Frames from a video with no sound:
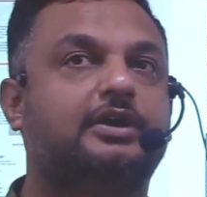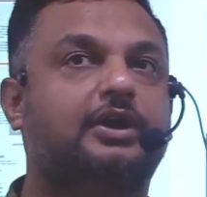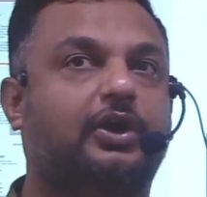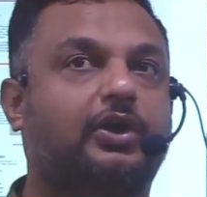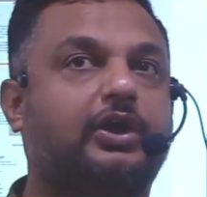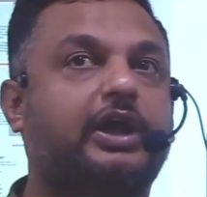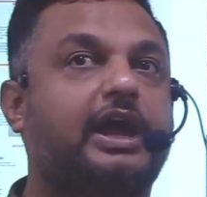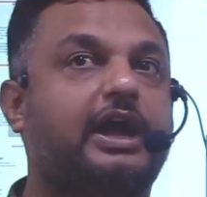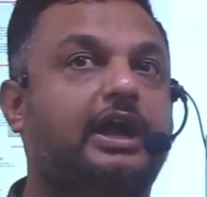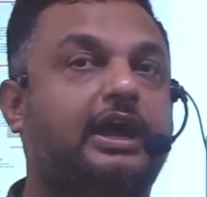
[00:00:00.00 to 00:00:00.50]

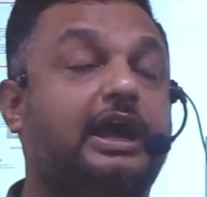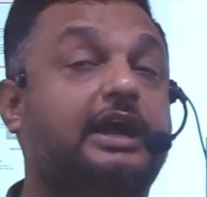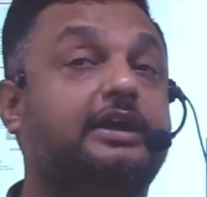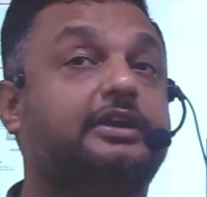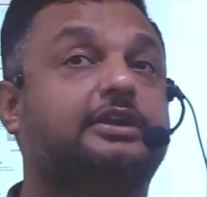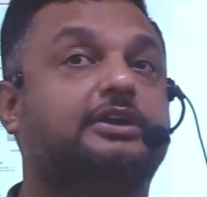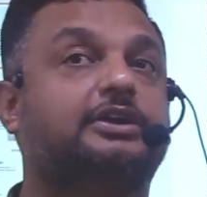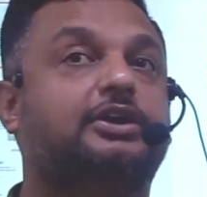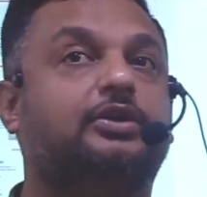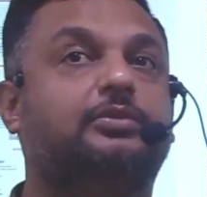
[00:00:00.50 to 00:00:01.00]

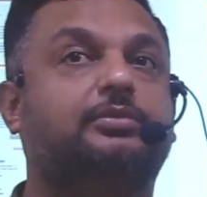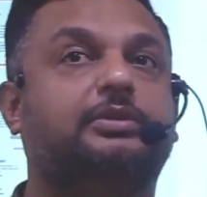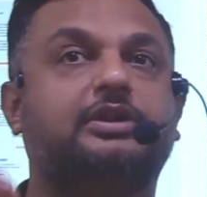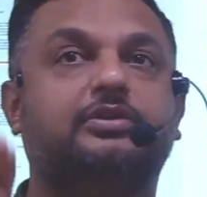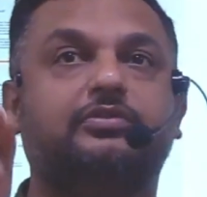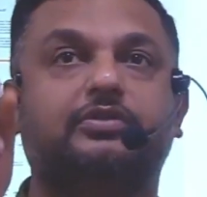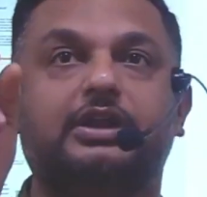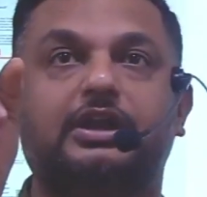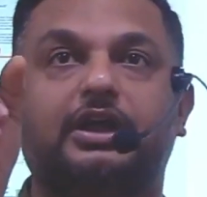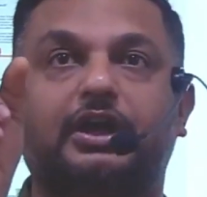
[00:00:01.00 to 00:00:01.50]
and the
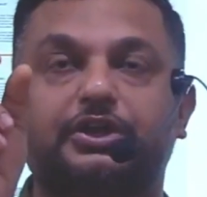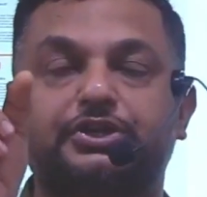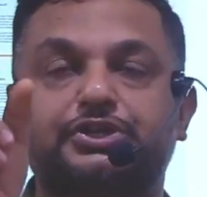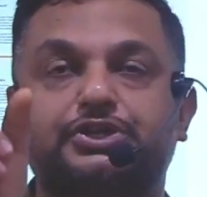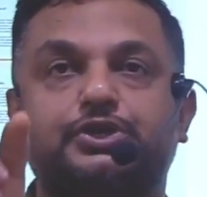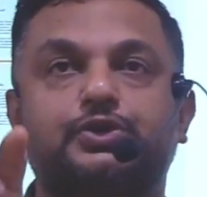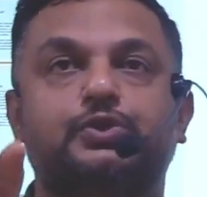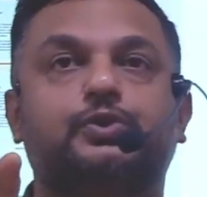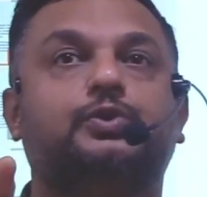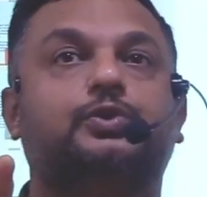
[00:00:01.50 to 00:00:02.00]
government will
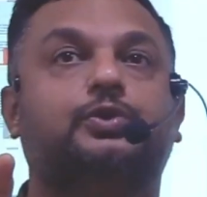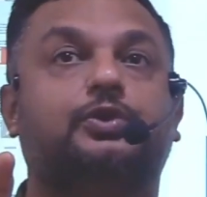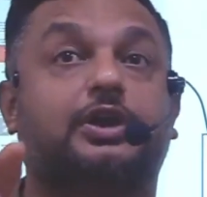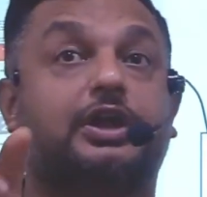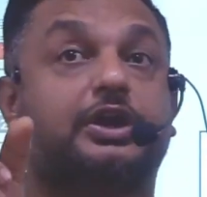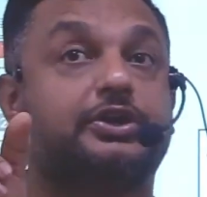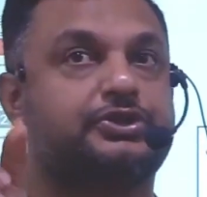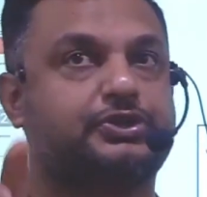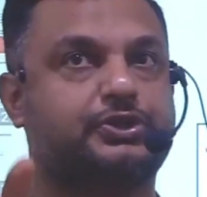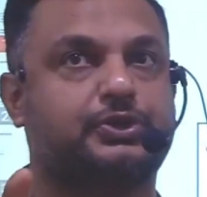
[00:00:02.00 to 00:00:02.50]
assure
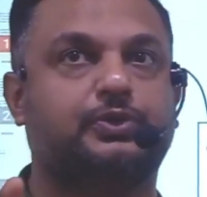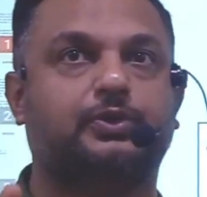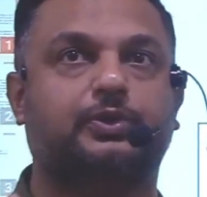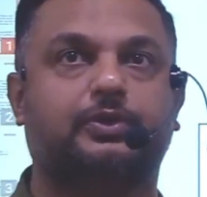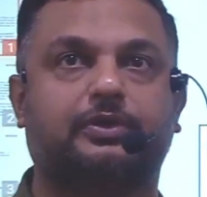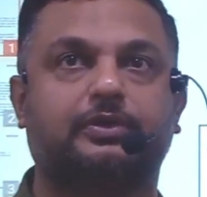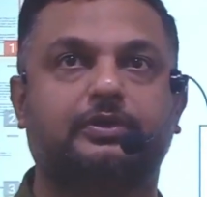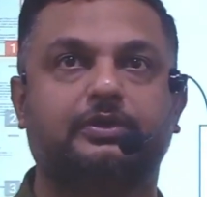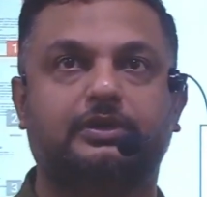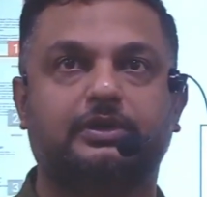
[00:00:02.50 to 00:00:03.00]

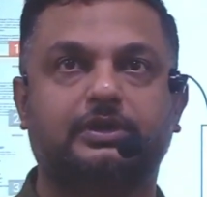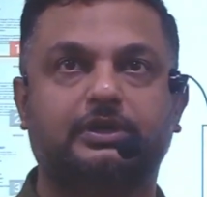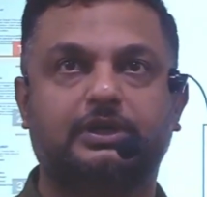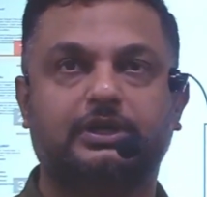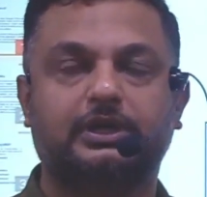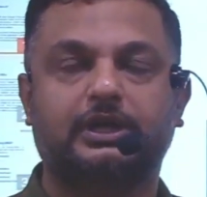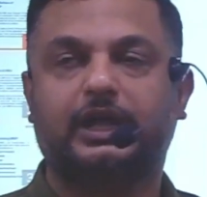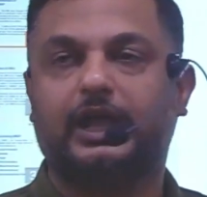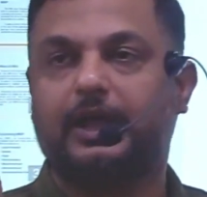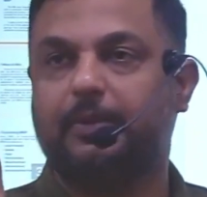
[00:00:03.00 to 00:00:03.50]

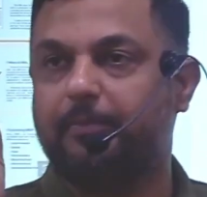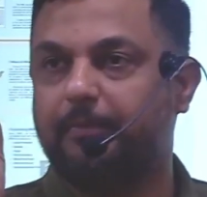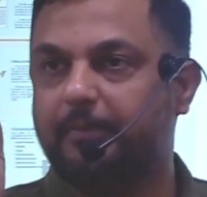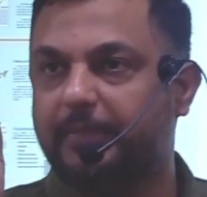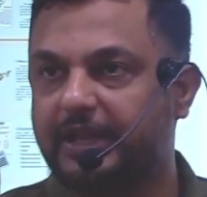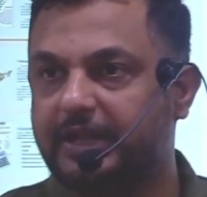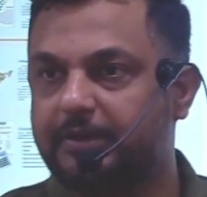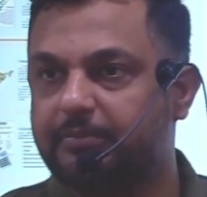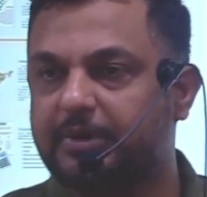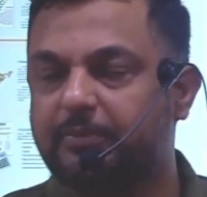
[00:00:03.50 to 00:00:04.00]
a
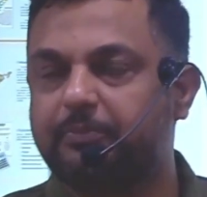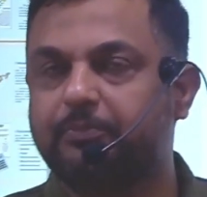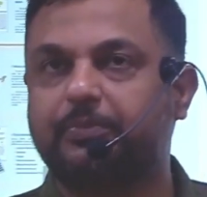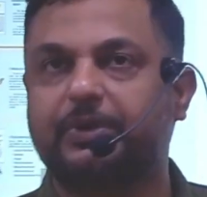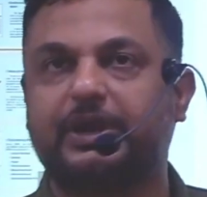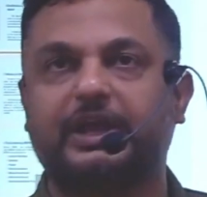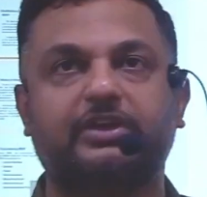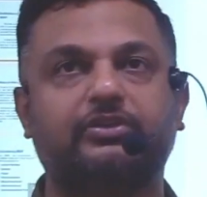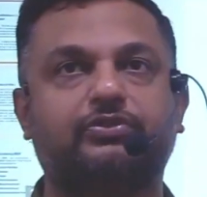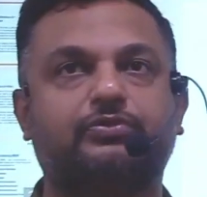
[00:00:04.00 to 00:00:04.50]
minimum
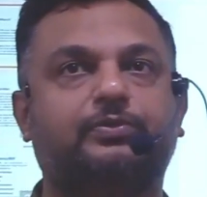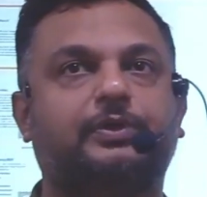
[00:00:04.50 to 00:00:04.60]
price